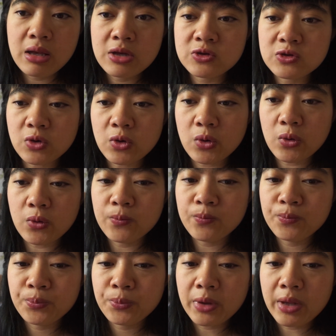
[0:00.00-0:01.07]
So
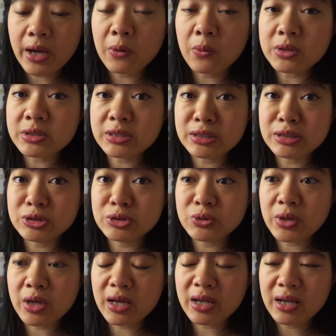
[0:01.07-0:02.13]
I was going to do
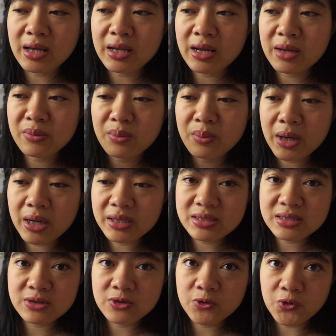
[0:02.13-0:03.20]
that, and I might
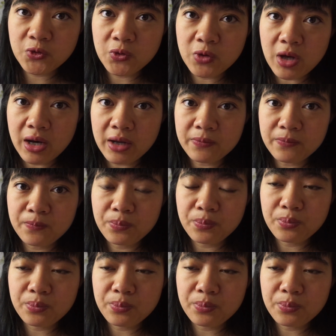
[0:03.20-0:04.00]
still do that,